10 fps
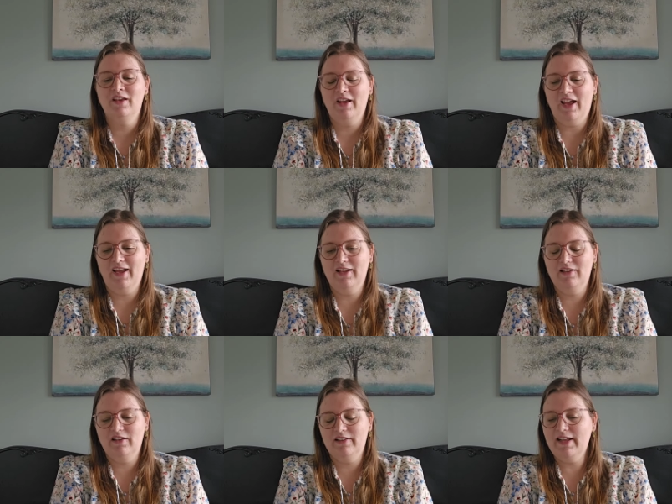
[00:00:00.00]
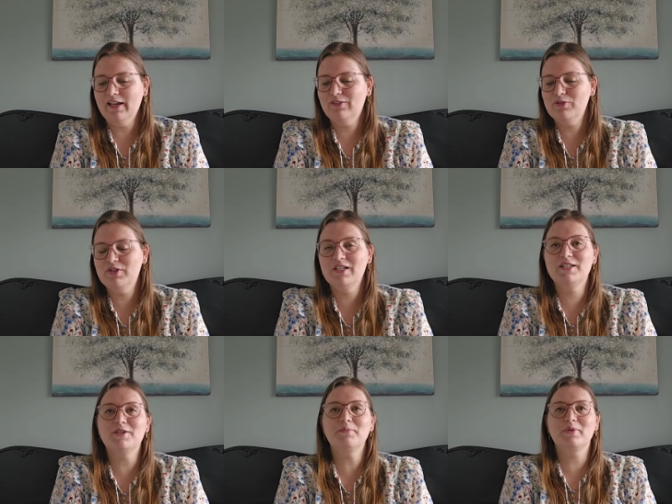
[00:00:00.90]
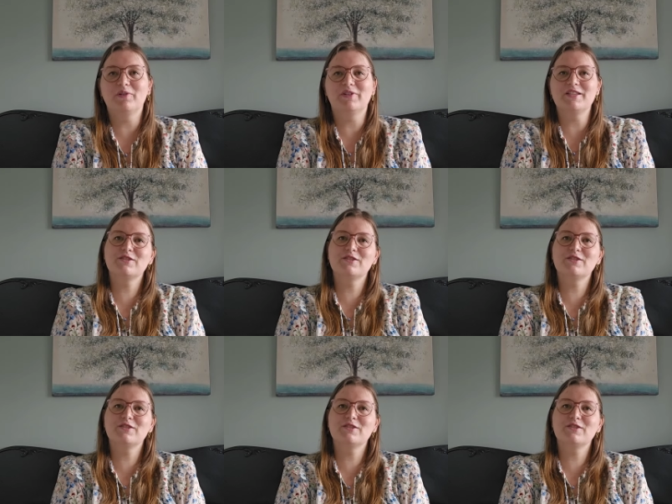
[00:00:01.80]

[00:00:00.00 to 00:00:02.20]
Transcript: I like to see some progress.